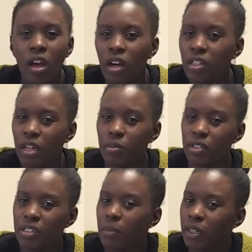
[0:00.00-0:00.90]
and I want
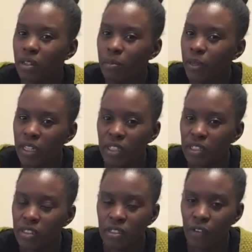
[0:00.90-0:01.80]
something completely
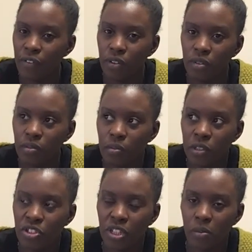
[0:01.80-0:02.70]
different with the
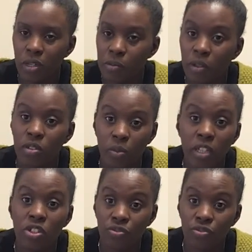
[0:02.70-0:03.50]
chicken wings, because we